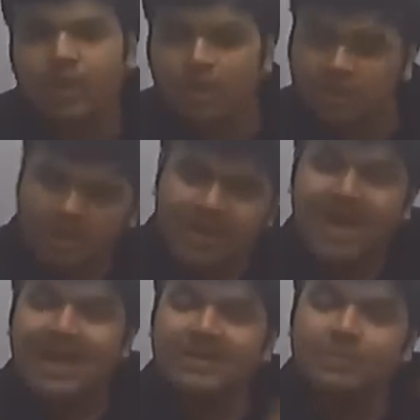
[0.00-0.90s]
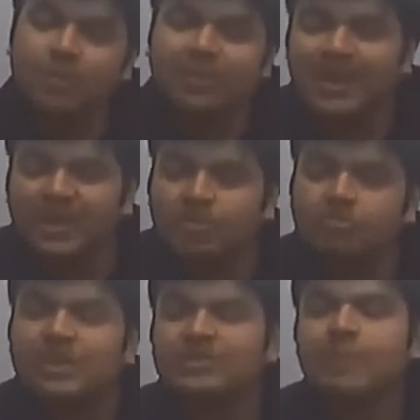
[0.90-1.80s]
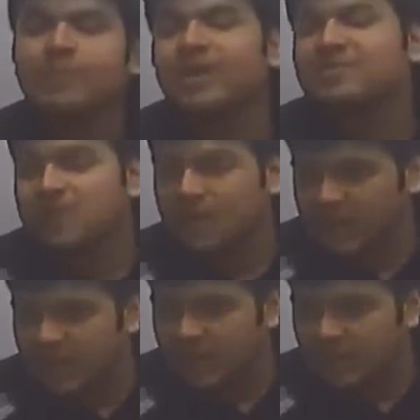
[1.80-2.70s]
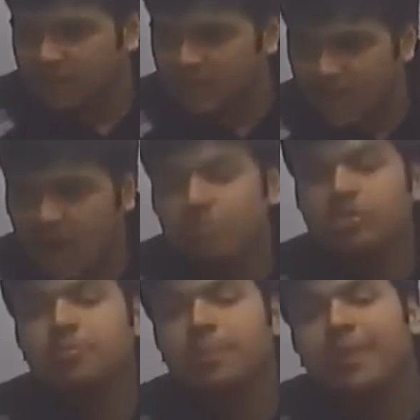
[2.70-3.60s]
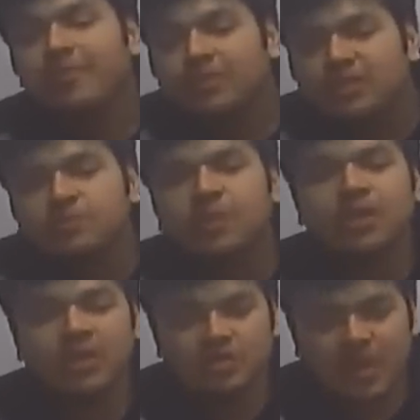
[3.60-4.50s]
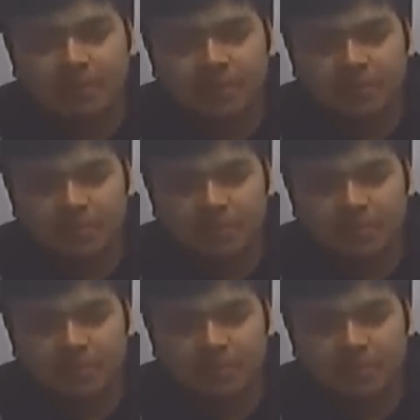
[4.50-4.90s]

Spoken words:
on, I'll keep on telling you, ye chapter kaise karna hai? How do you prepare for this particular chapter?